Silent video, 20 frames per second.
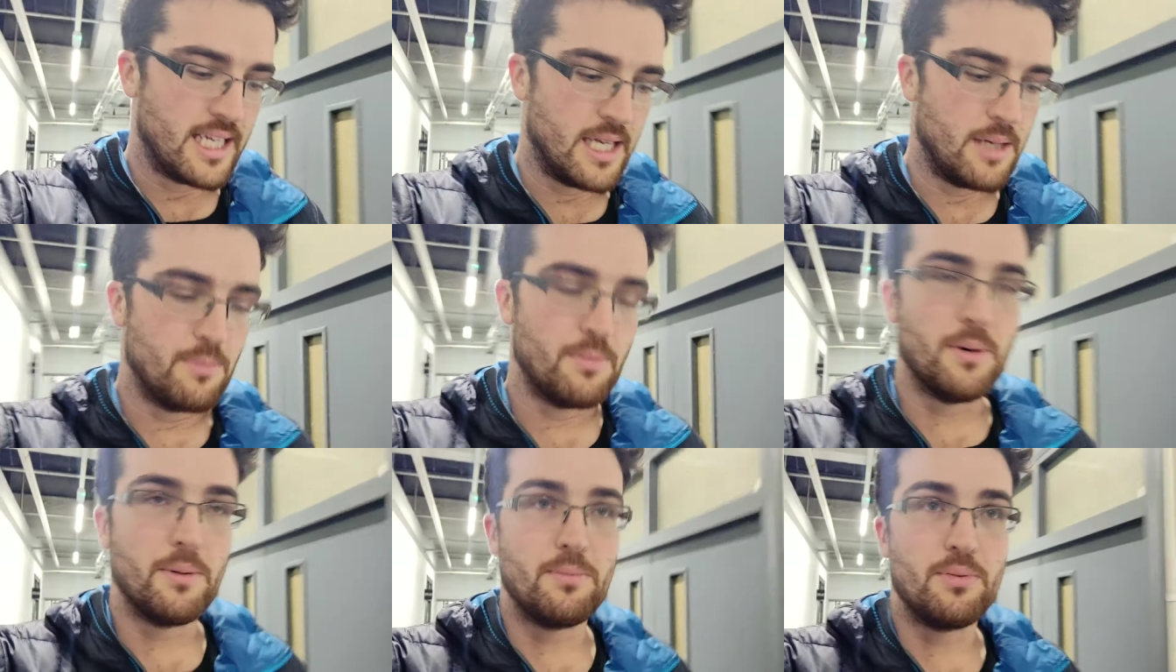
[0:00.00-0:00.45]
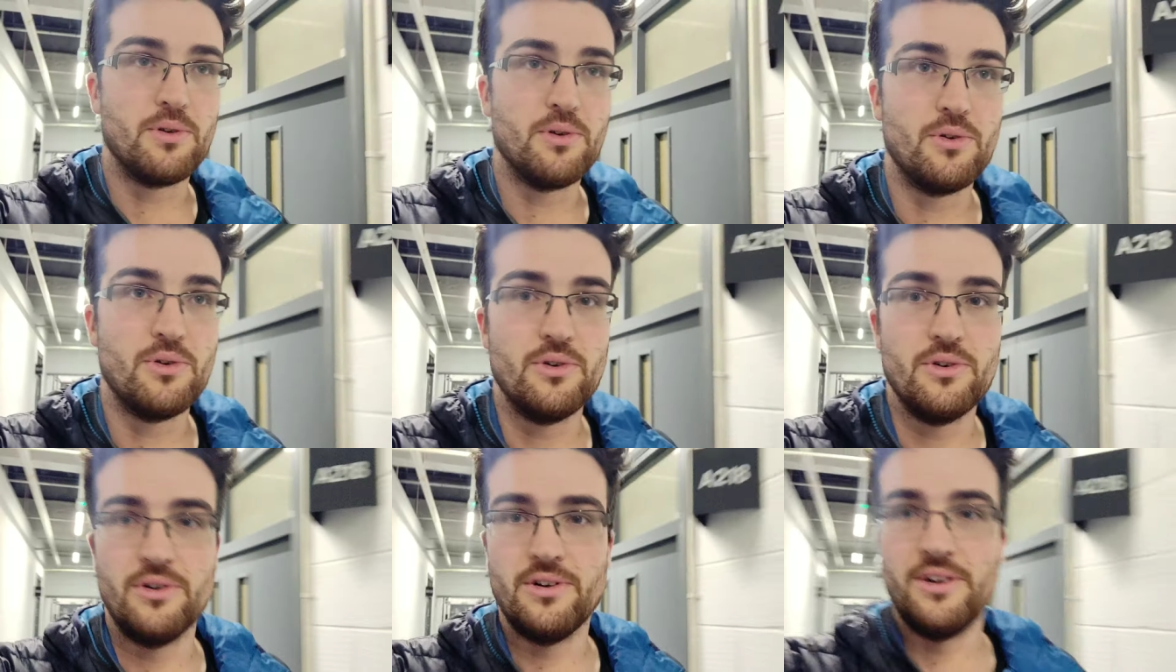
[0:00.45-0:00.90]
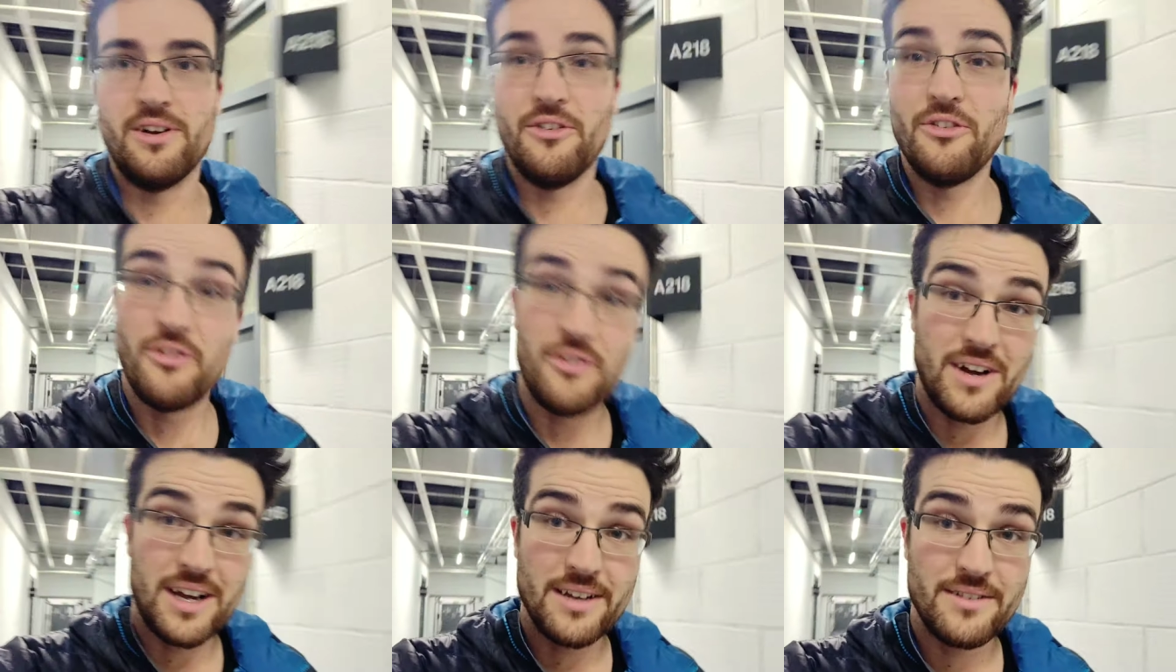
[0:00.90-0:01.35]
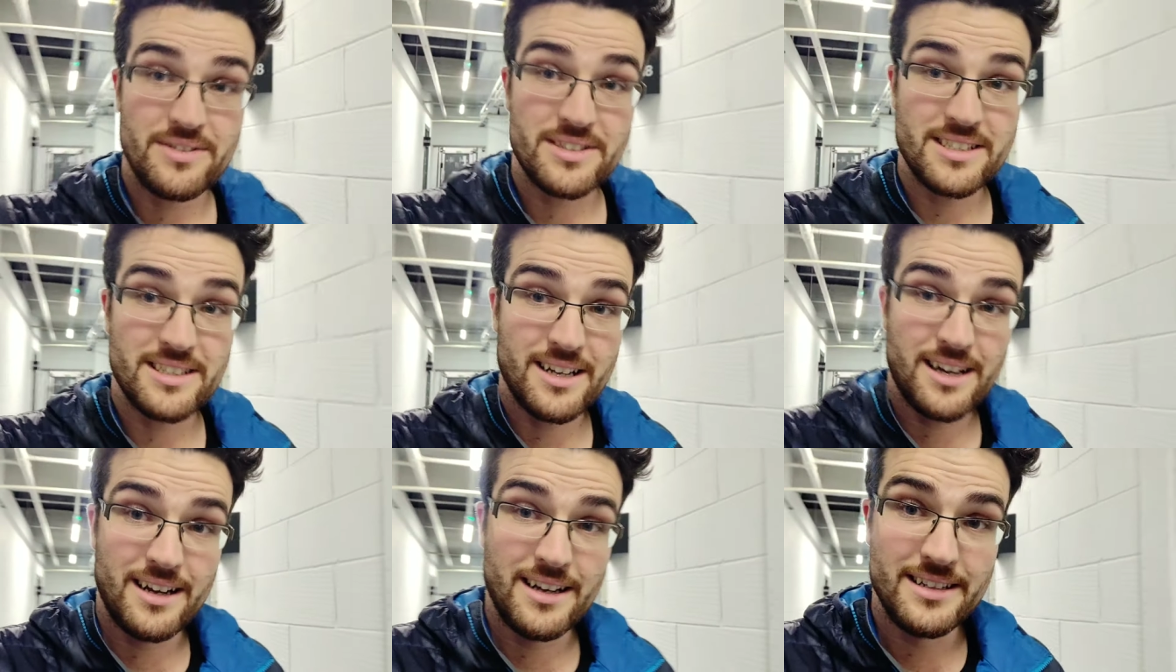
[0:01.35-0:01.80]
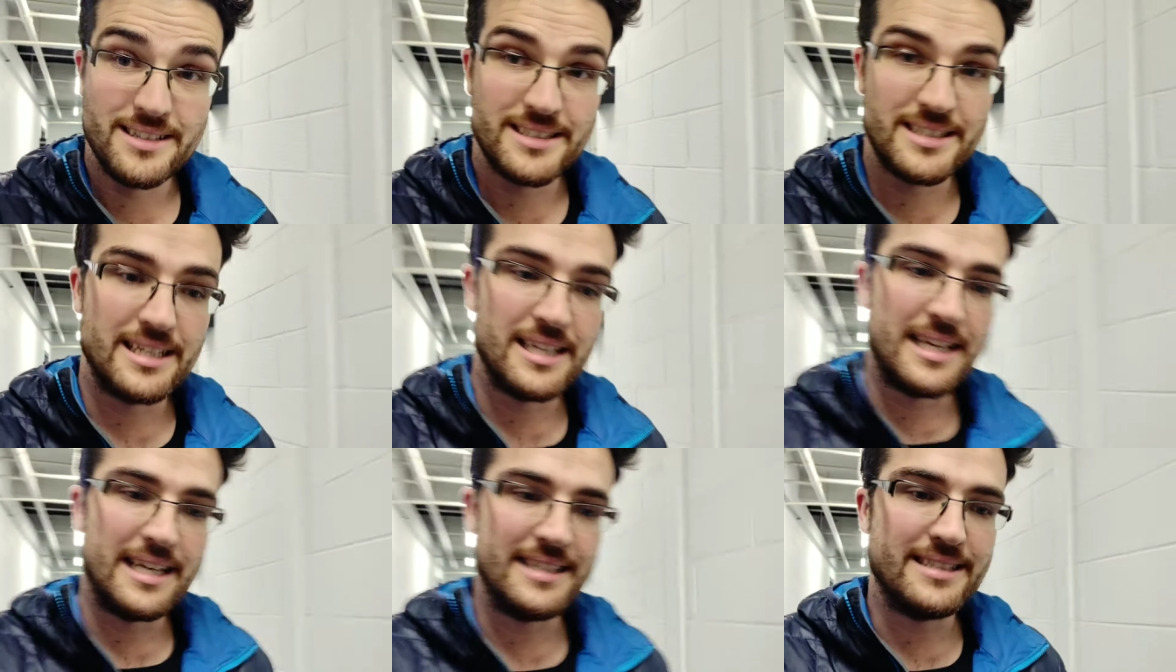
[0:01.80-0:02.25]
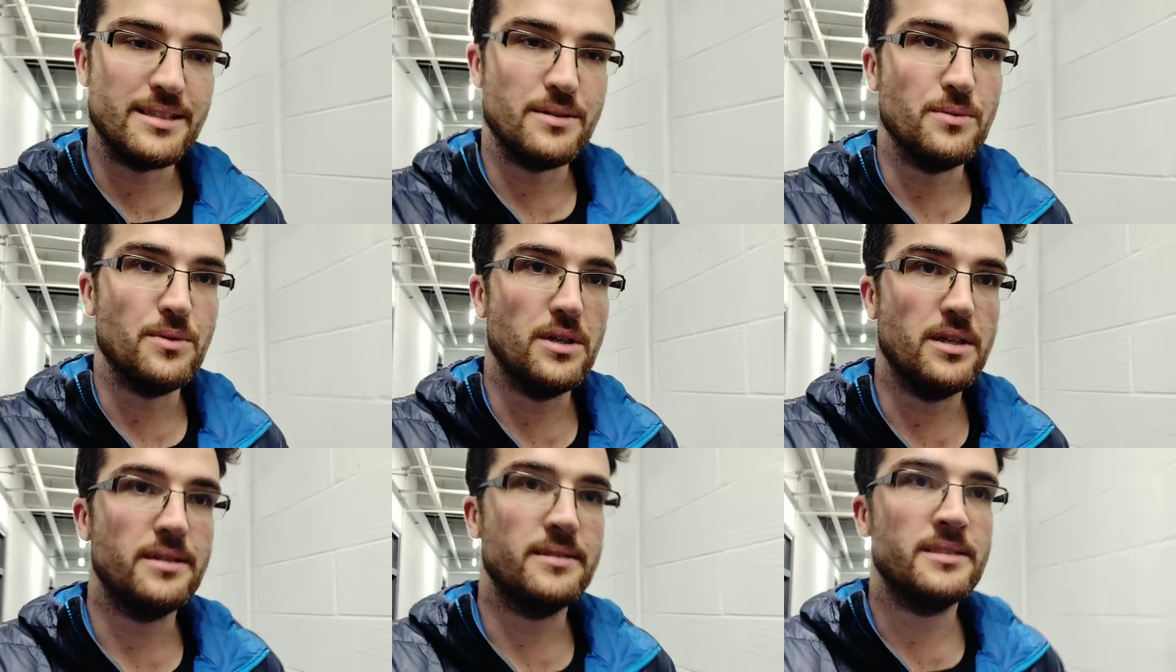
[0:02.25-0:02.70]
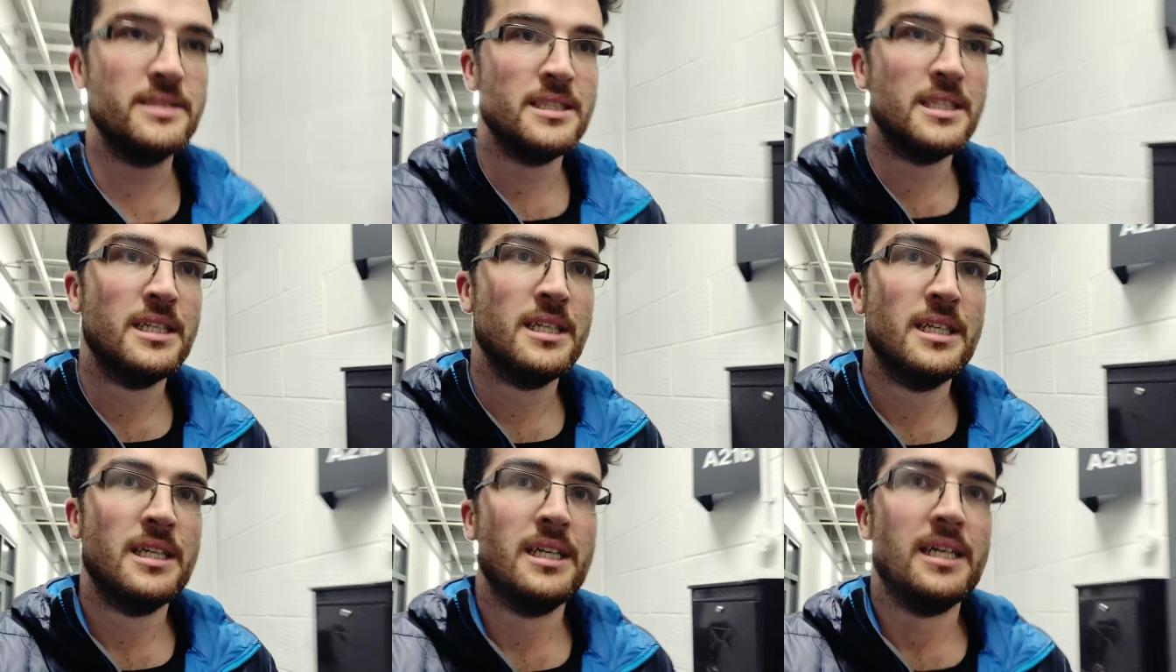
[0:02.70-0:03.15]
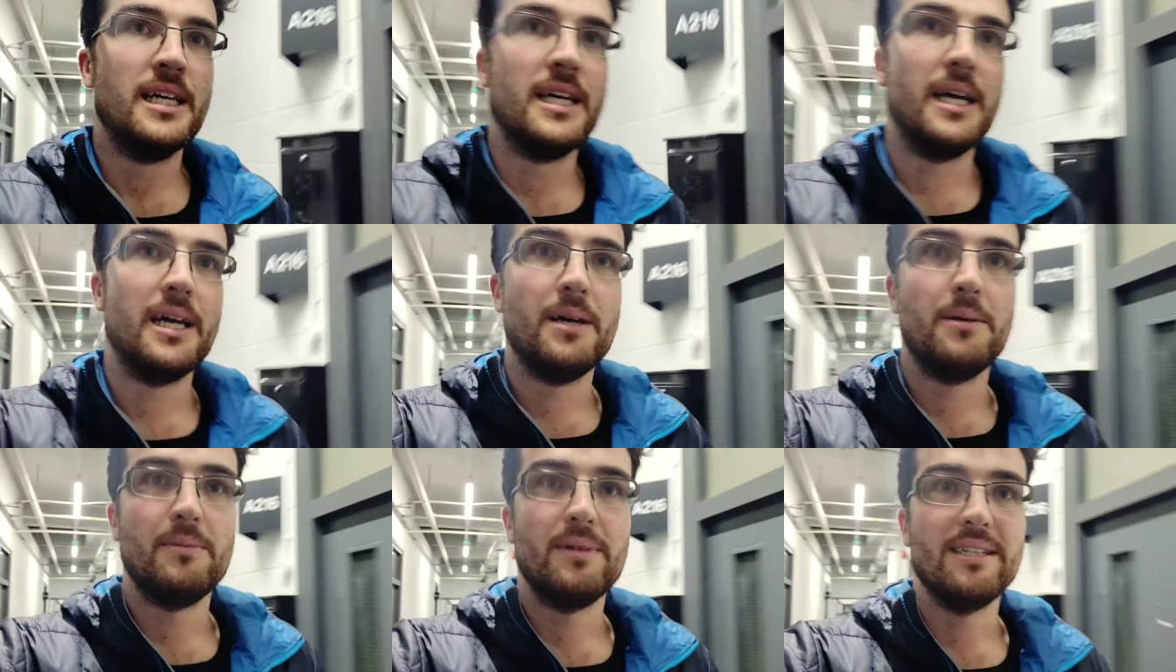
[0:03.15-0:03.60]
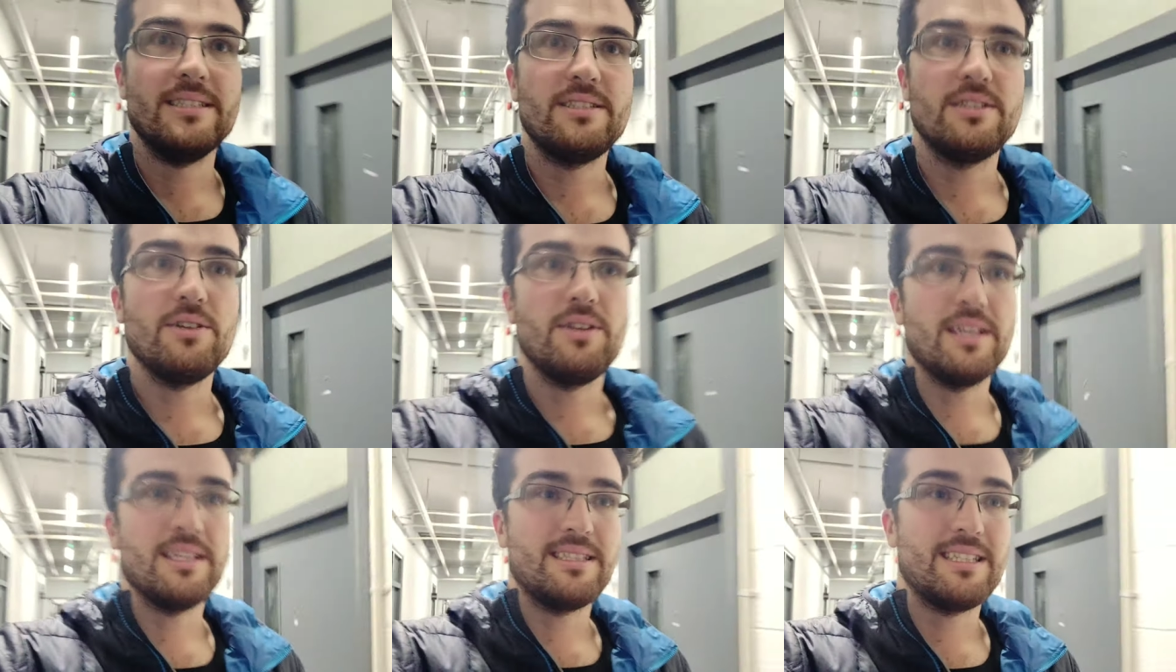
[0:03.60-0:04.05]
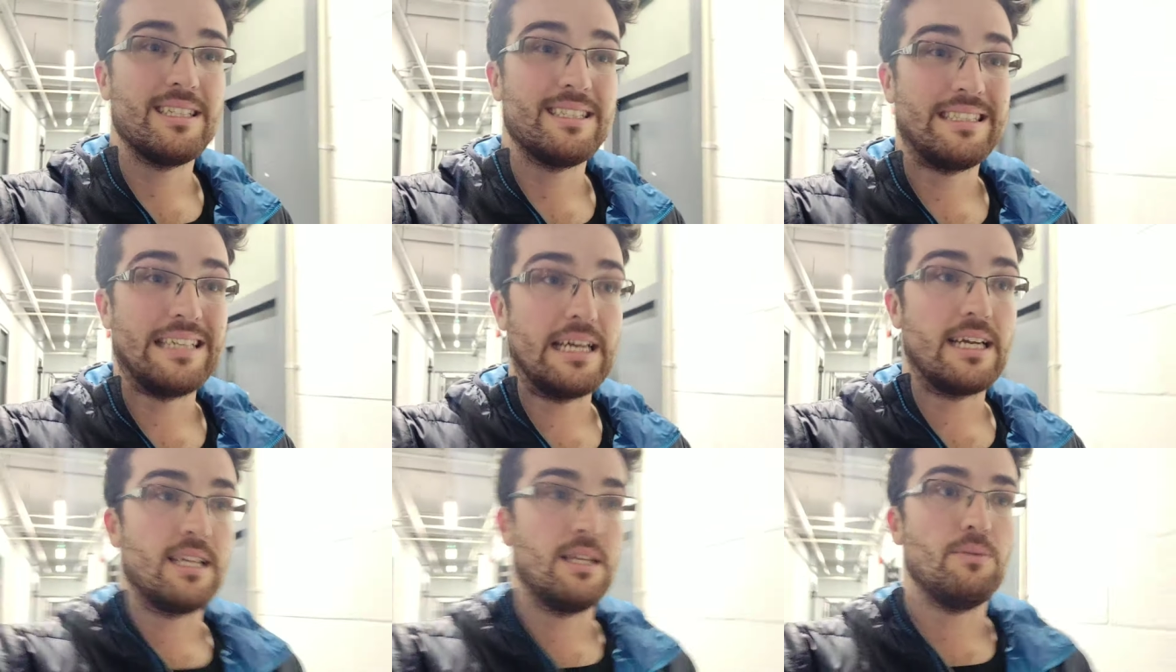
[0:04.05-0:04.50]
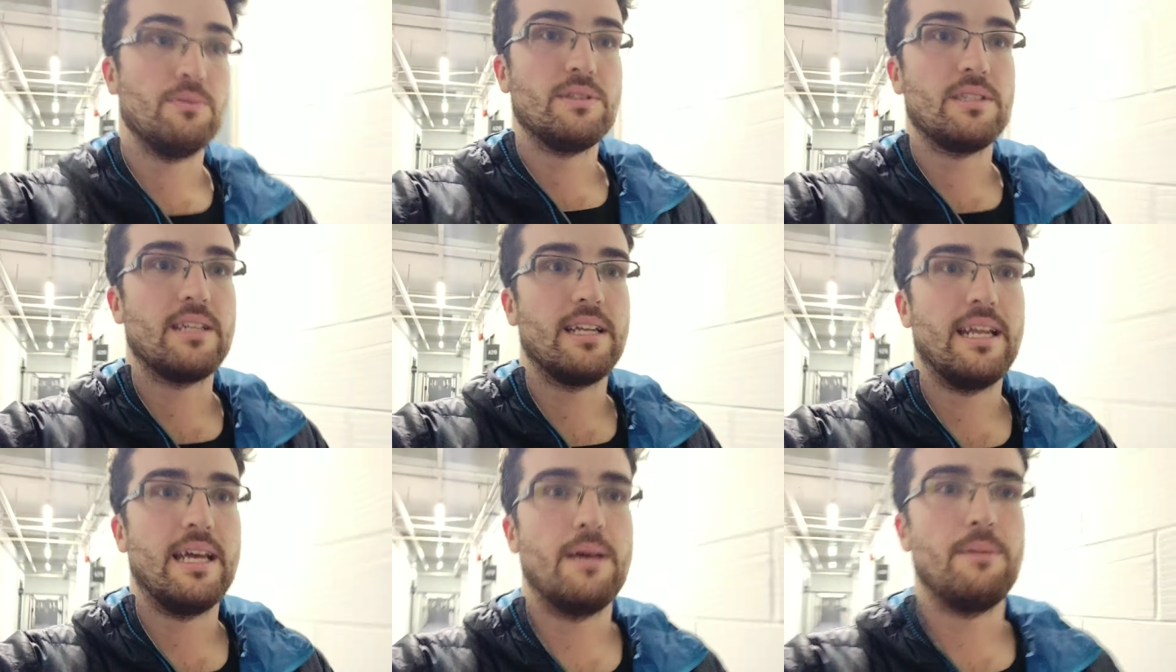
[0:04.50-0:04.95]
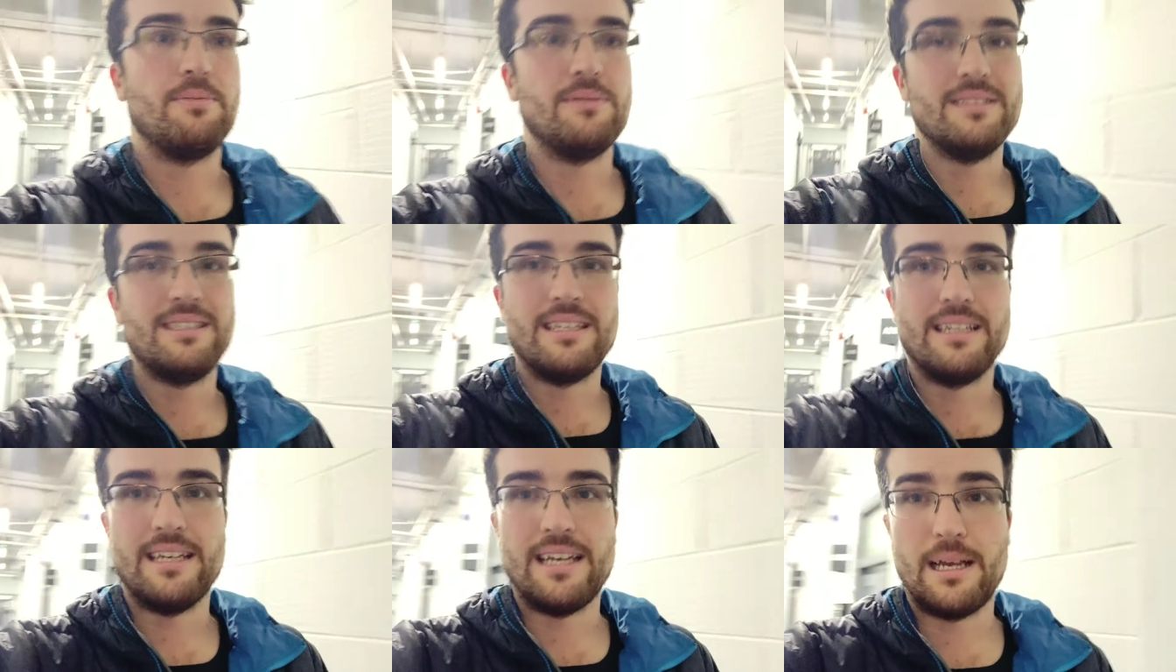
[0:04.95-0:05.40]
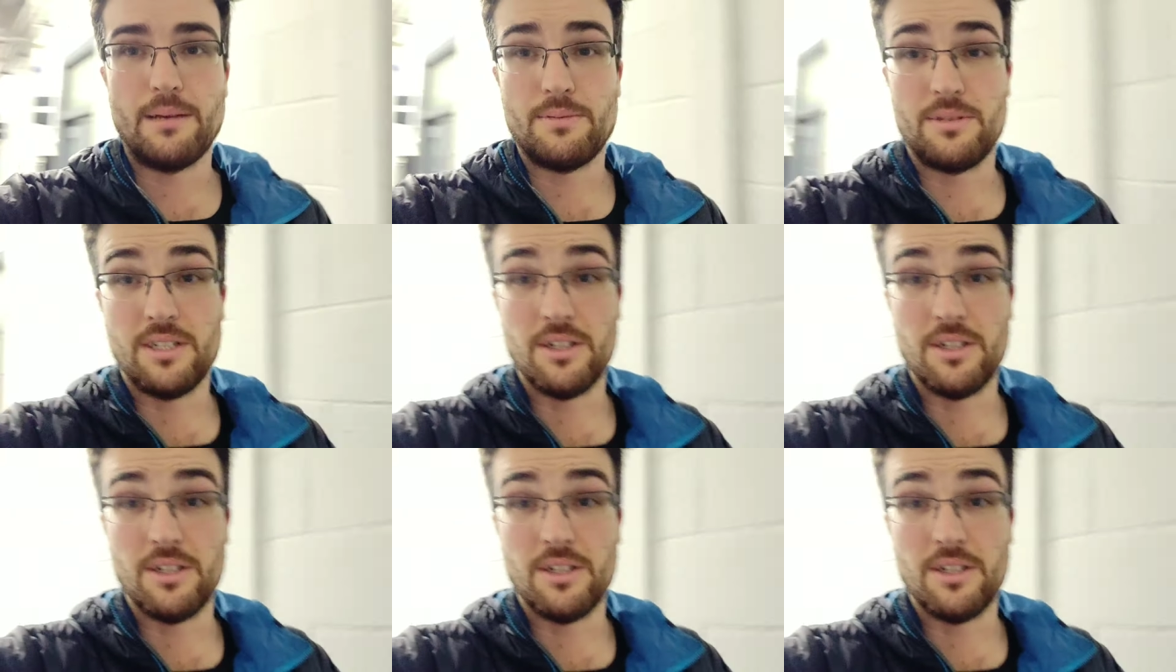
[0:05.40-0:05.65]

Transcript: keep up your five stars, as it were. Um, and so that's exactly what's going to happen to